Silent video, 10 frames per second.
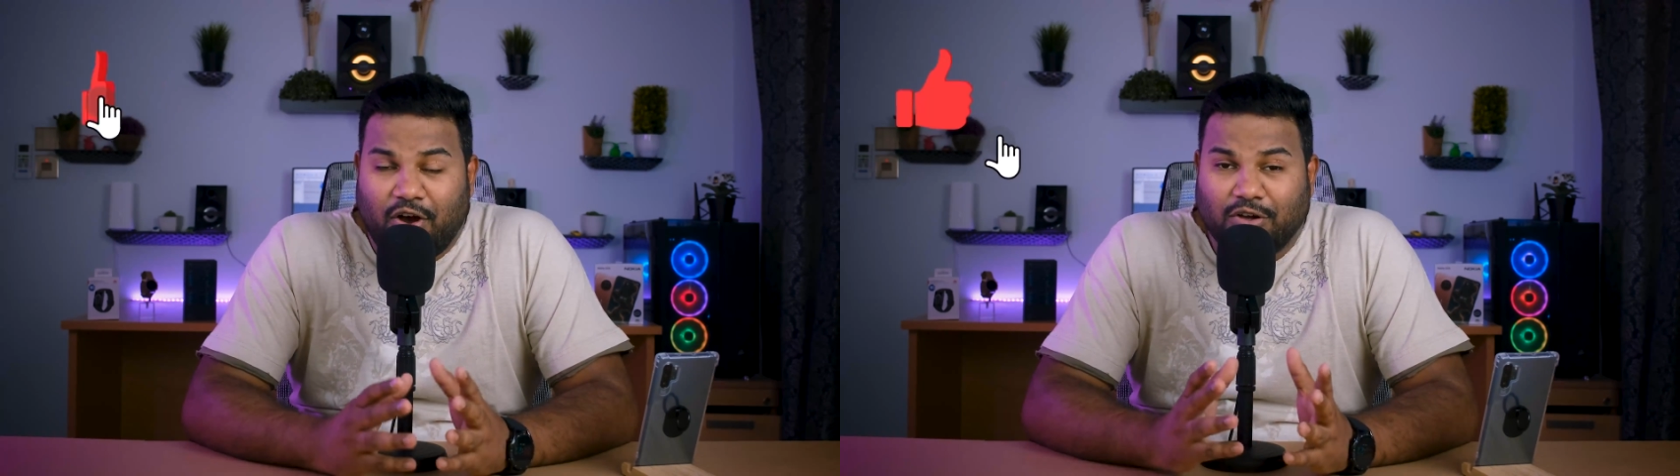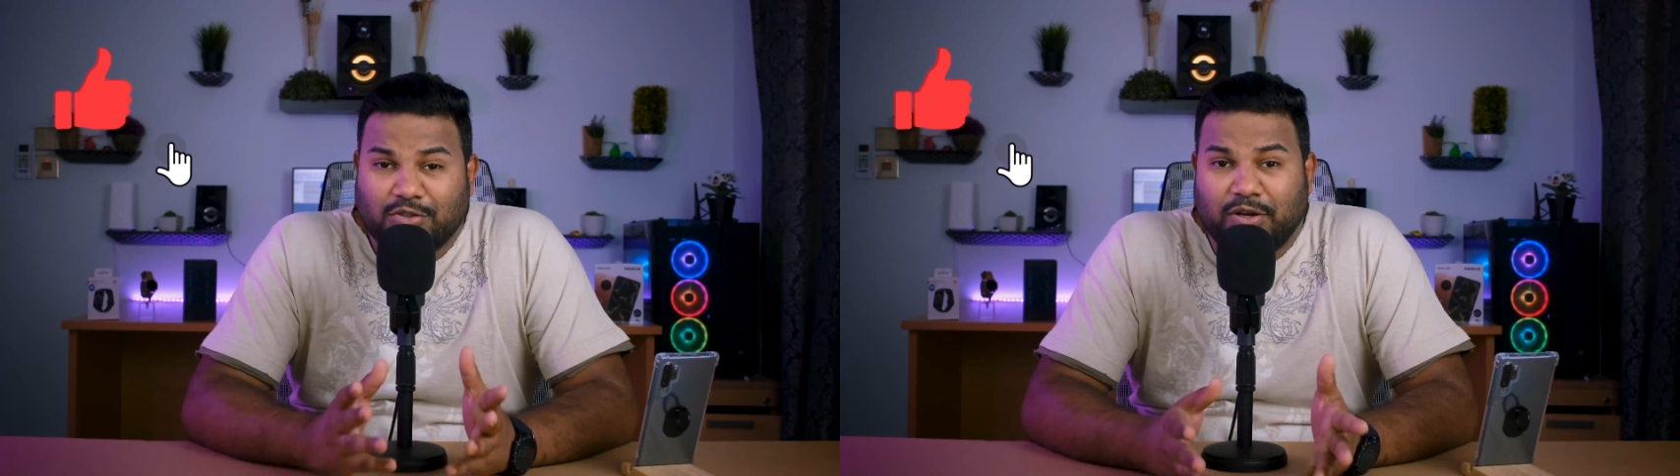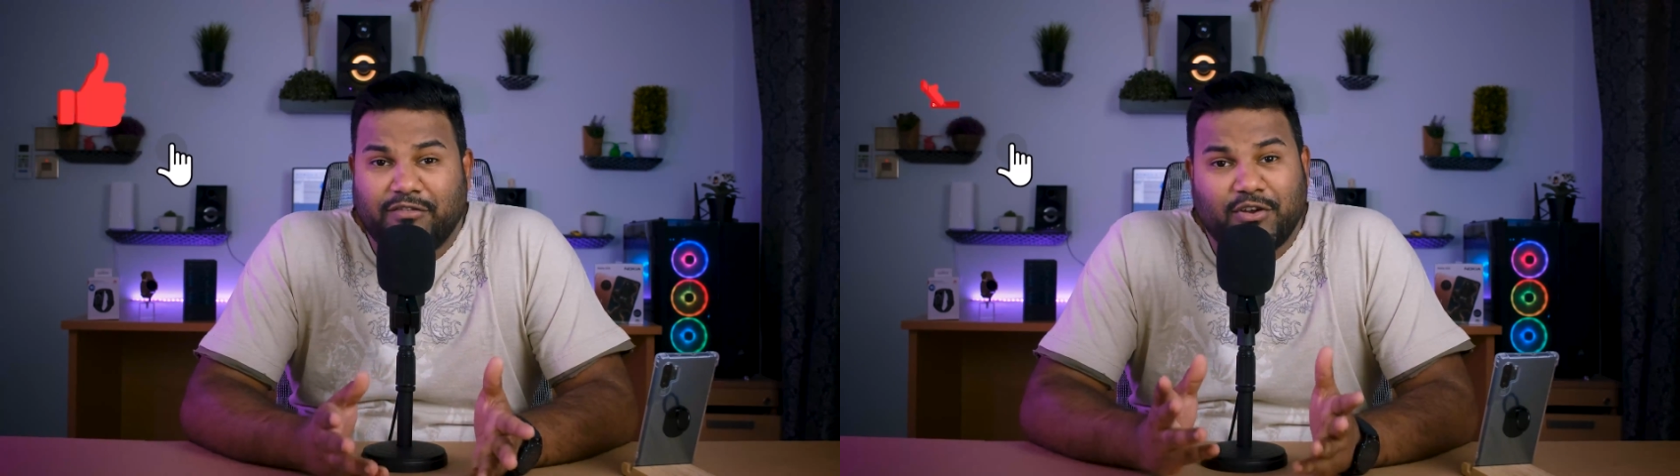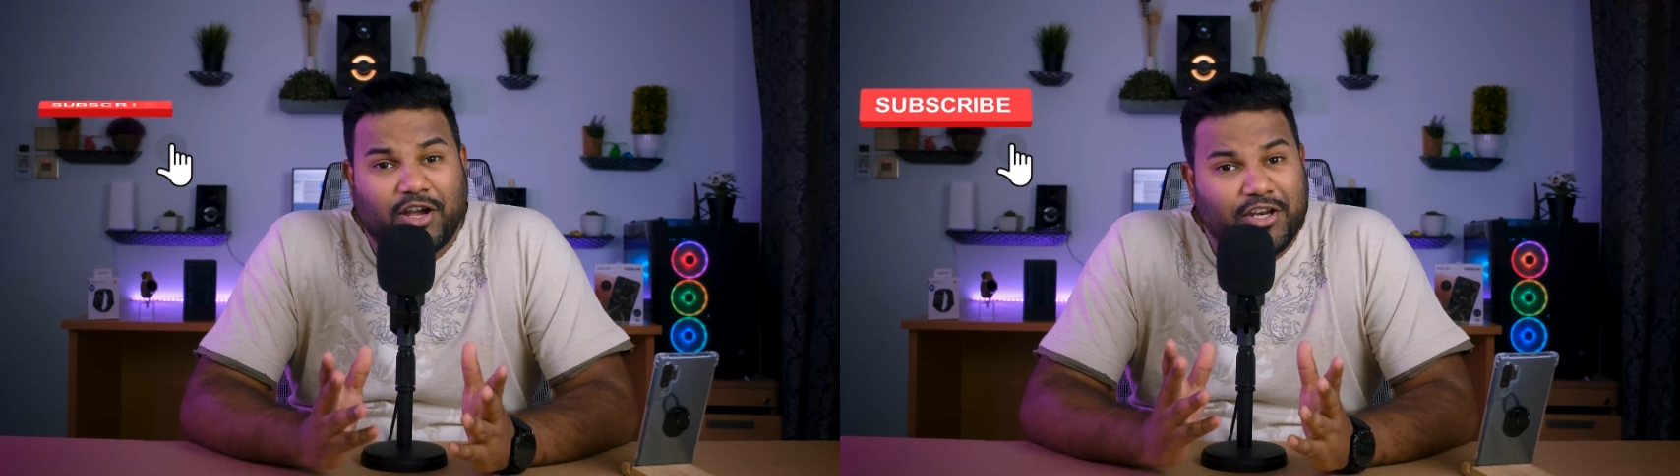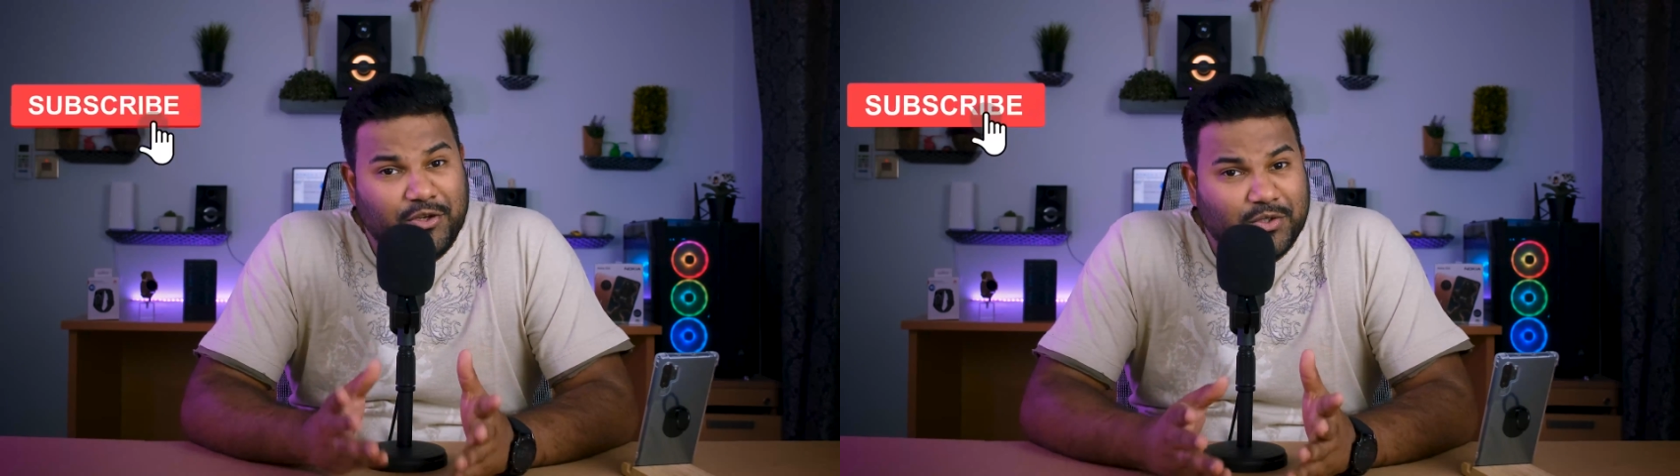Also, if you
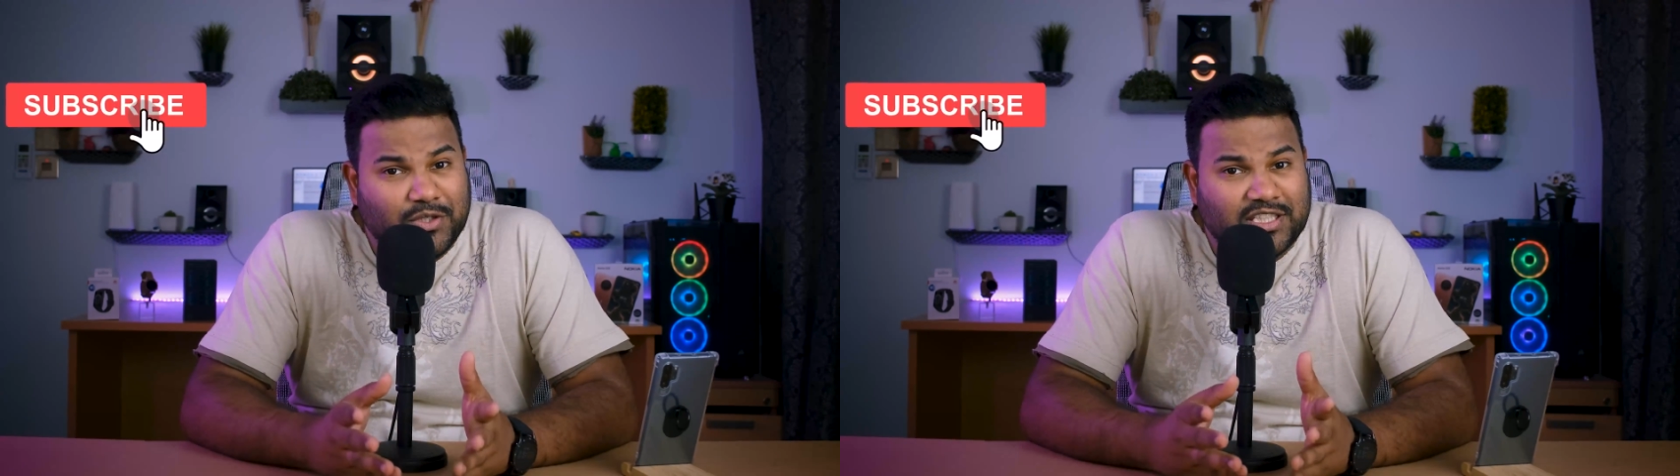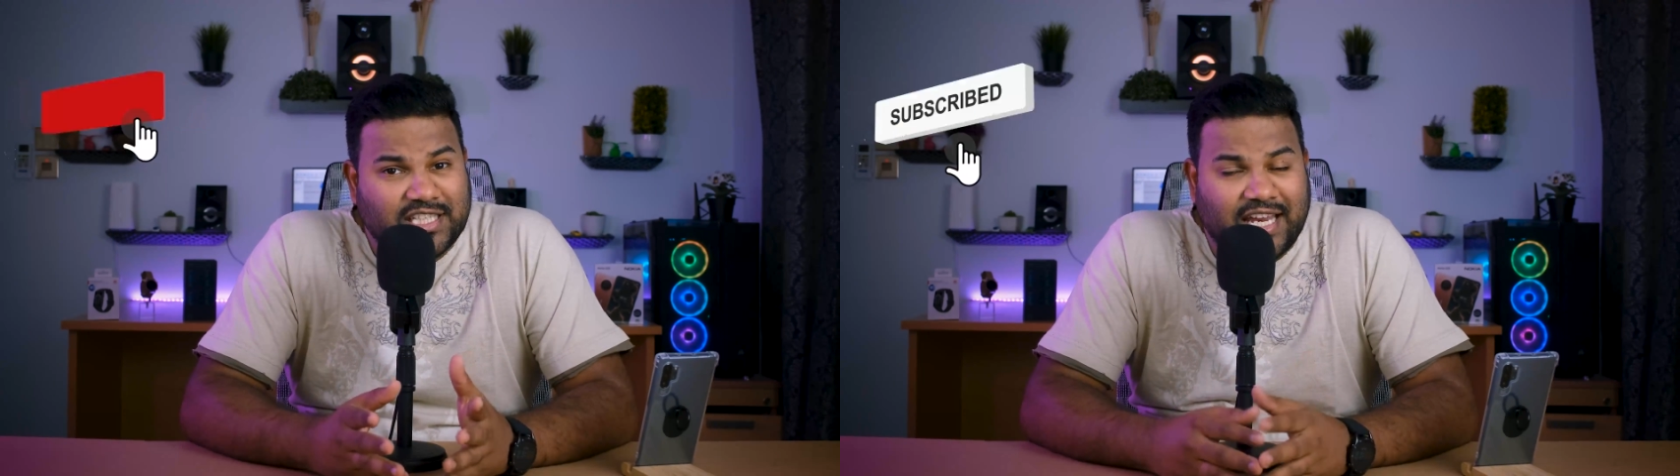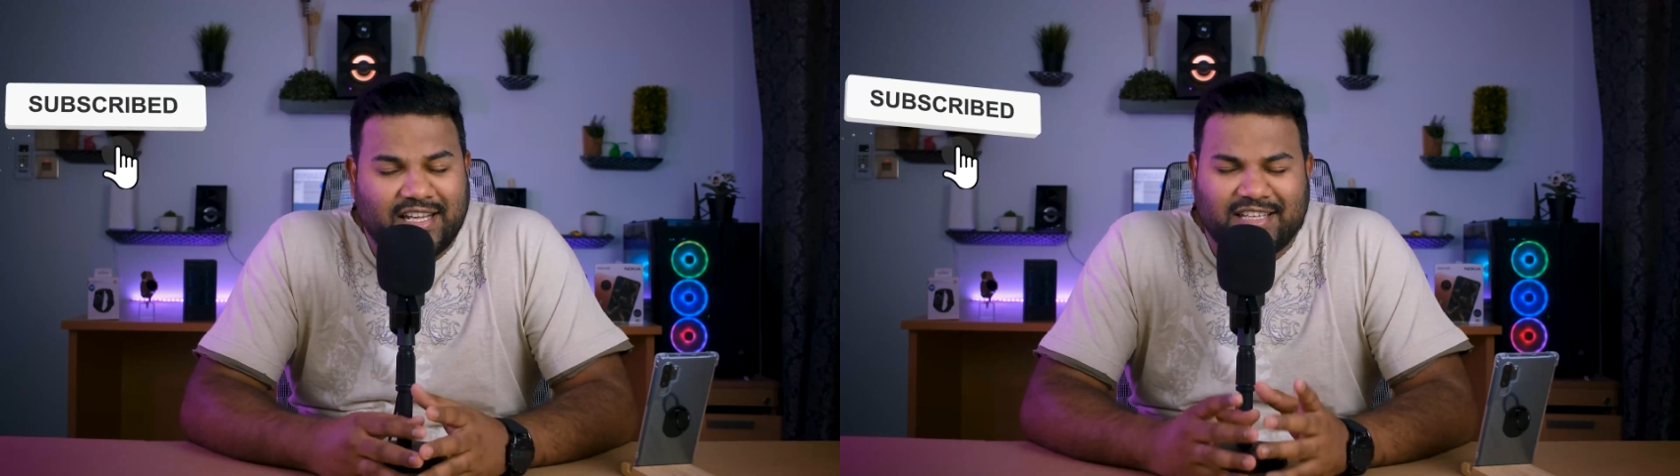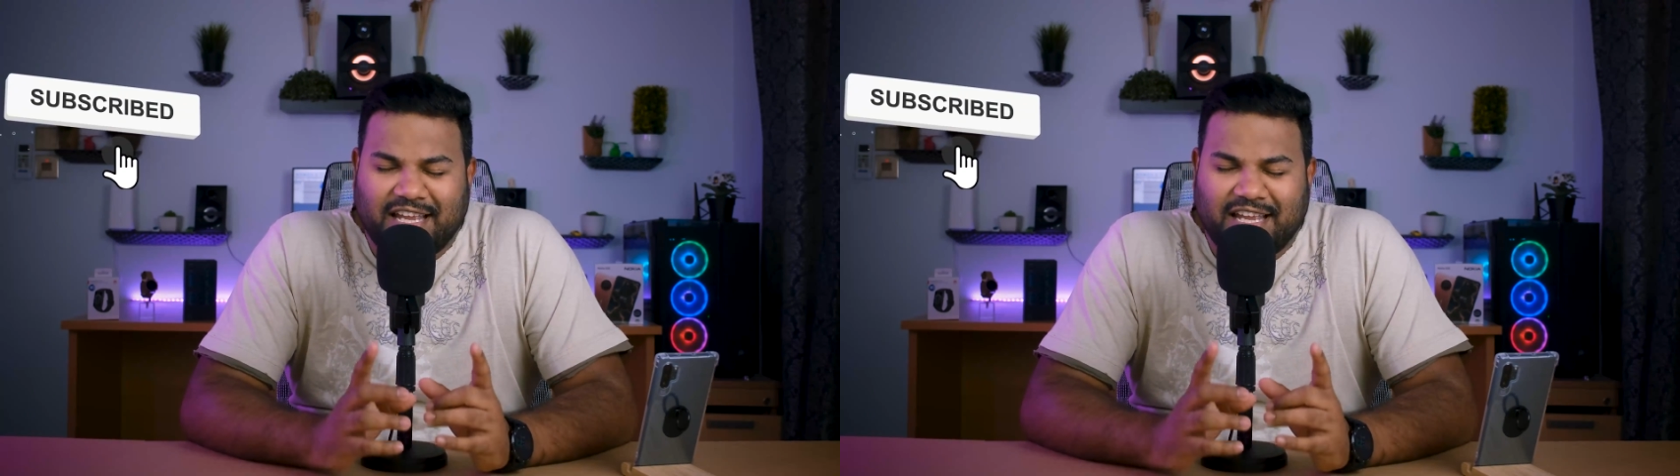are new to the channel,